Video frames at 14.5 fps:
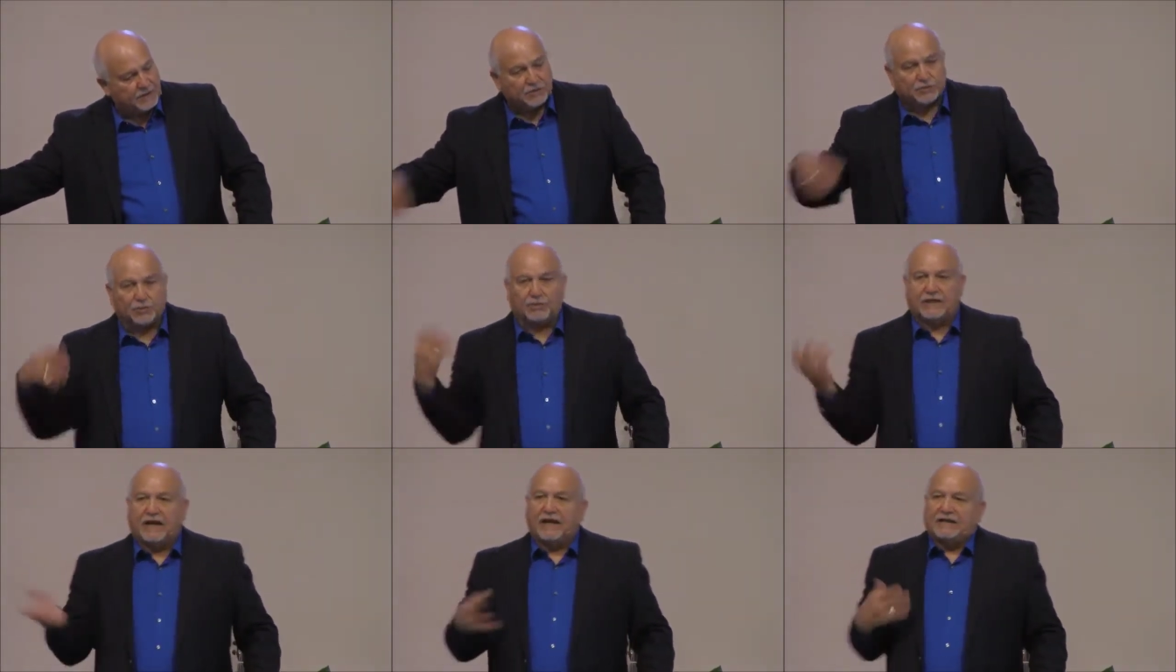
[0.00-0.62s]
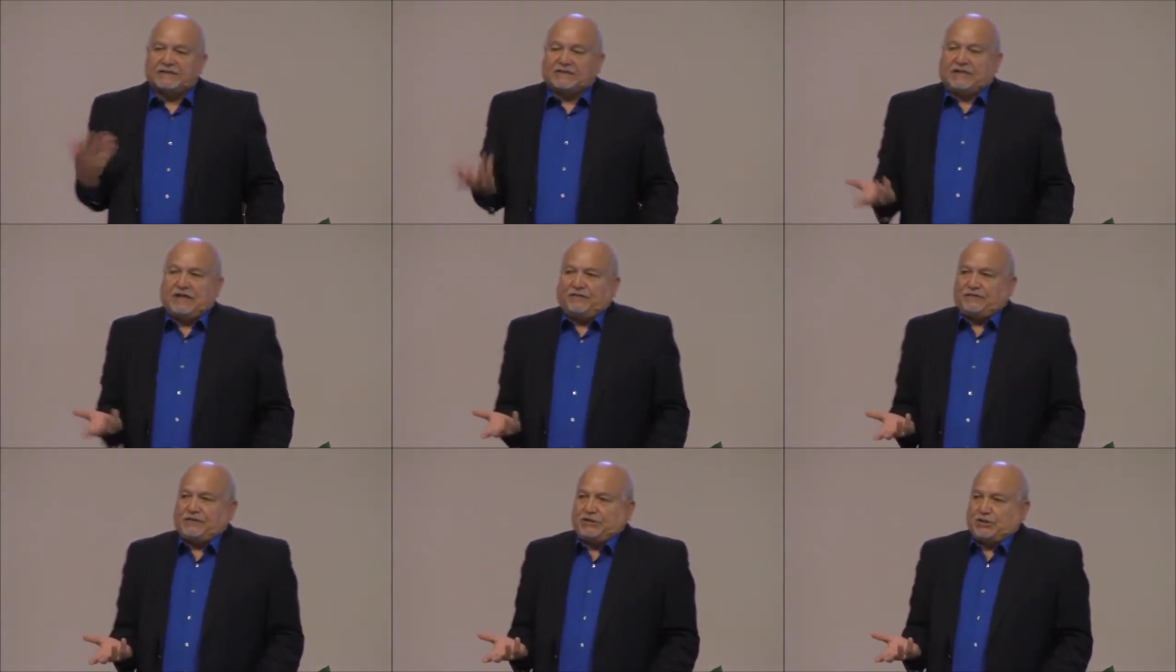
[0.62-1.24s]
so God has
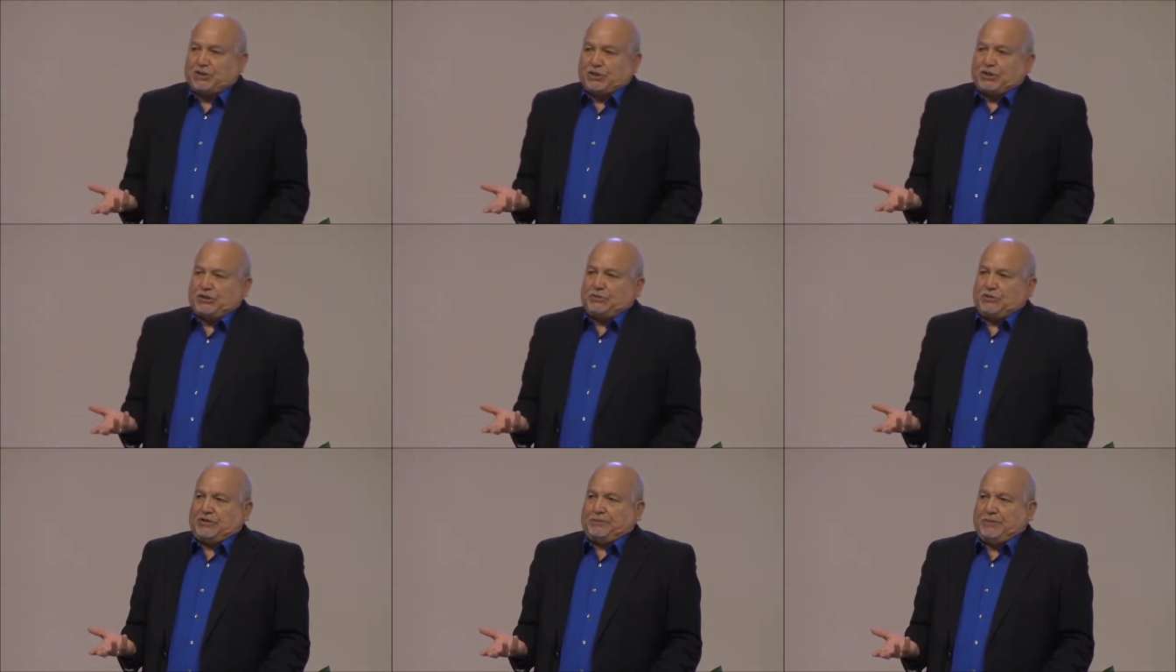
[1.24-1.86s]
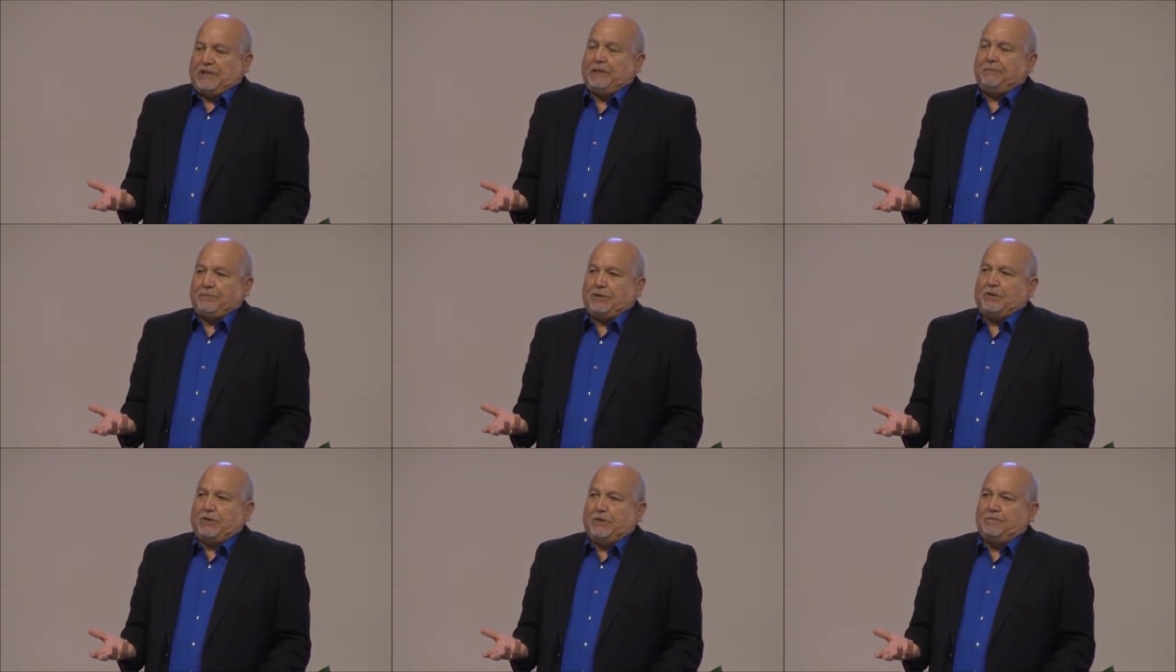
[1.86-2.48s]
gifted the church with
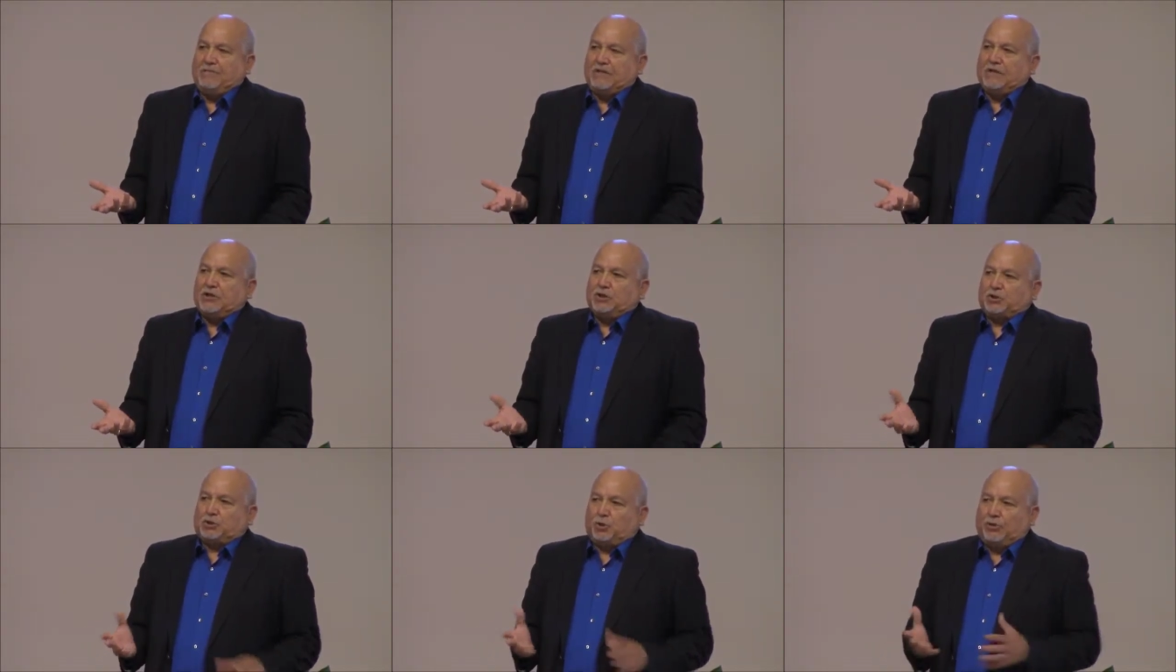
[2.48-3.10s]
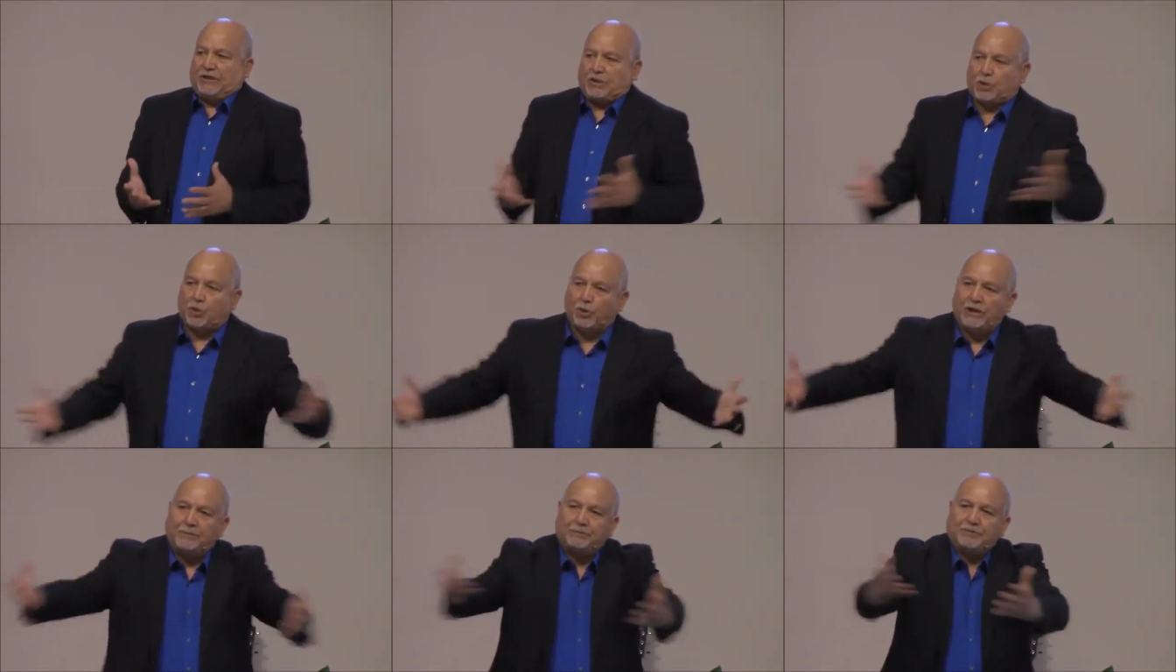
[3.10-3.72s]
people to
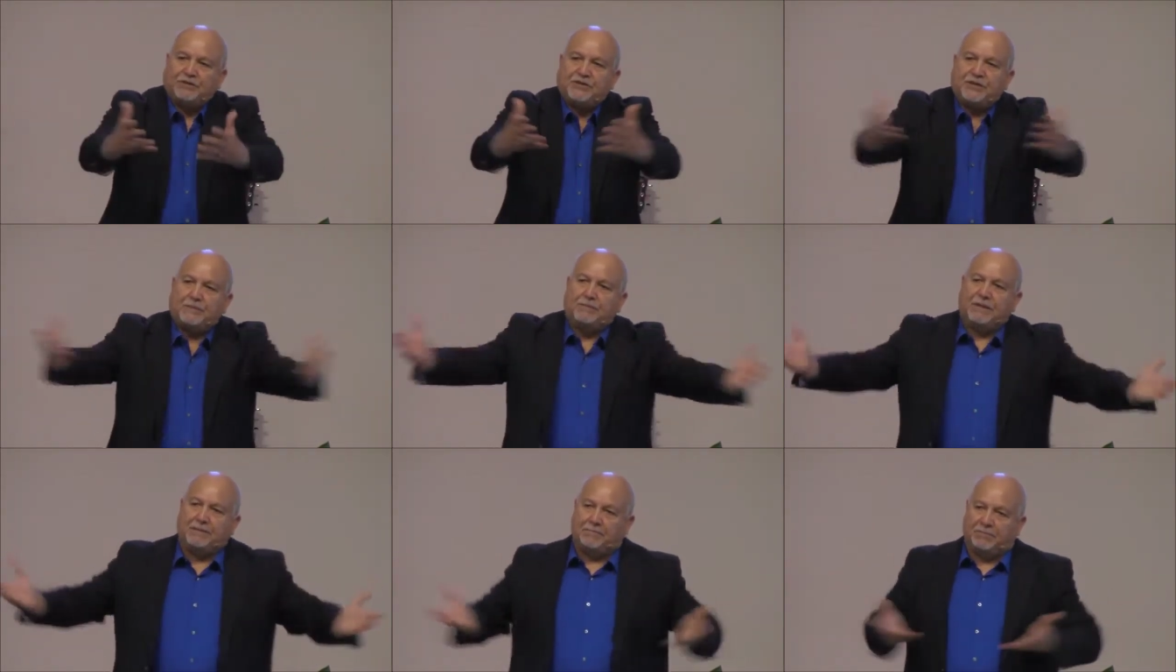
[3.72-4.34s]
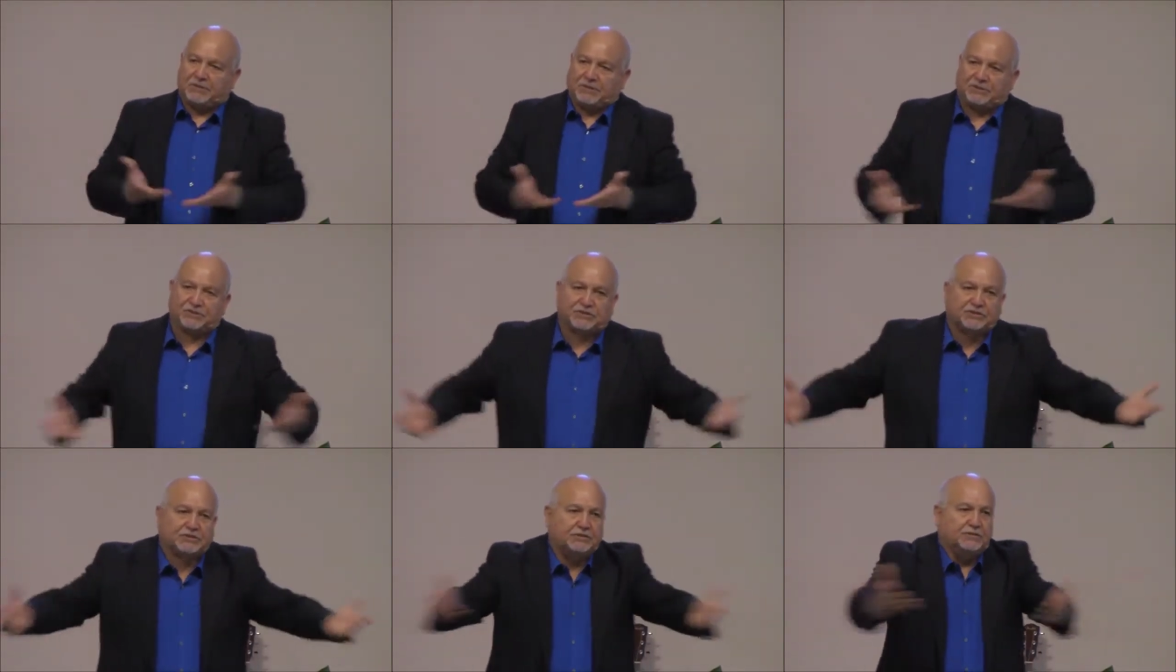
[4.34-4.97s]
equip the
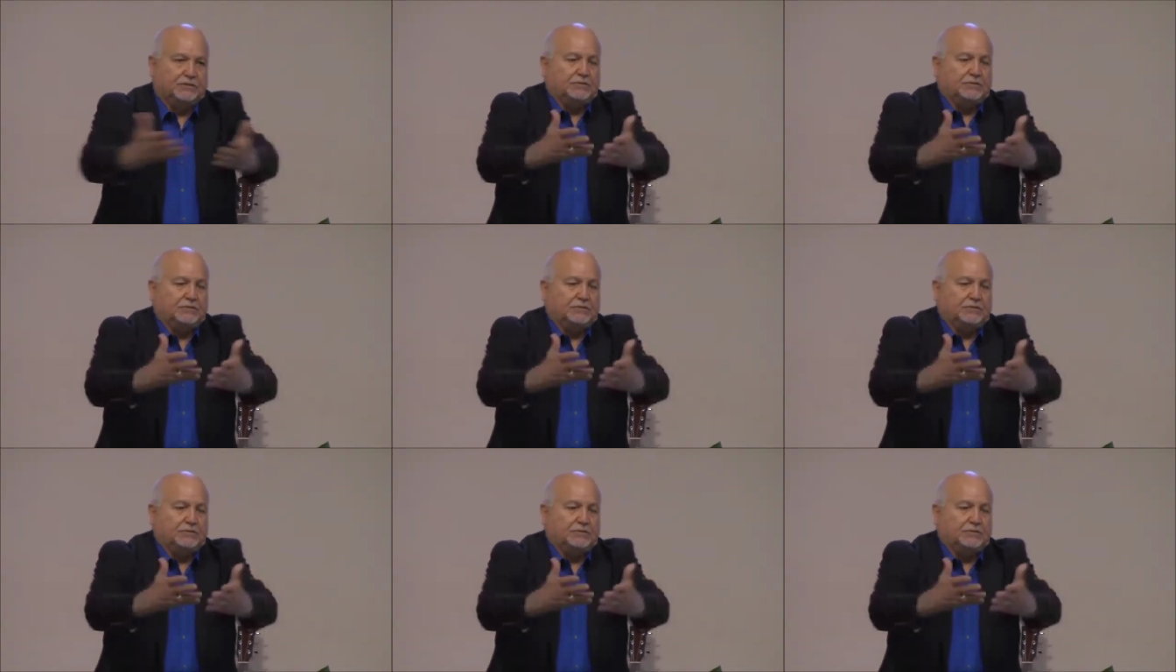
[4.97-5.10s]
members